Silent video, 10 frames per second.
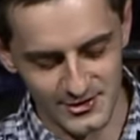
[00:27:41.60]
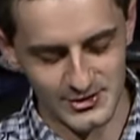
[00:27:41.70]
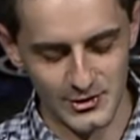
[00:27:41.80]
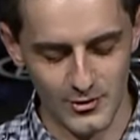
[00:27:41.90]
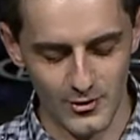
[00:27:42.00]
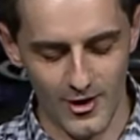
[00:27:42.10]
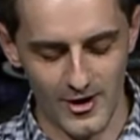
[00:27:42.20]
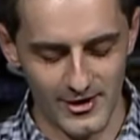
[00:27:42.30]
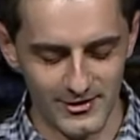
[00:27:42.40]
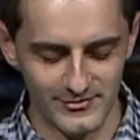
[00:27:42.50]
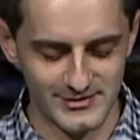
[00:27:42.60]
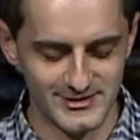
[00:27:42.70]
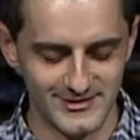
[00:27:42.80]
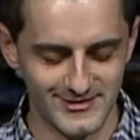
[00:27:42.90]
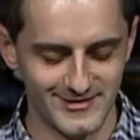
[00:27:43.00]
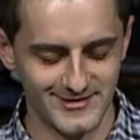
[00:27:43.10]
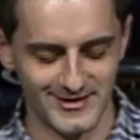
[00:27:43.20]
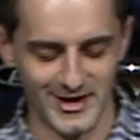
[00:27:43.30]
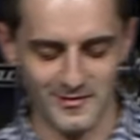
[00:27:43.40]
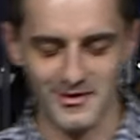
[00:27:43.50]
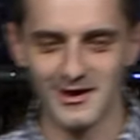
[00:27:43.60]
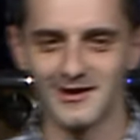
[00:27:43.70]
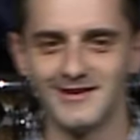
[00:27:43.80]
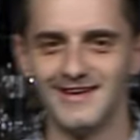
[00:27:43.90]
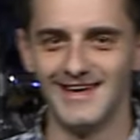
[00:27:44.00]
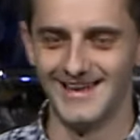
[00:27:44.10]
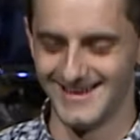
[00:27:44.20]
there too, Kononovs. Amen.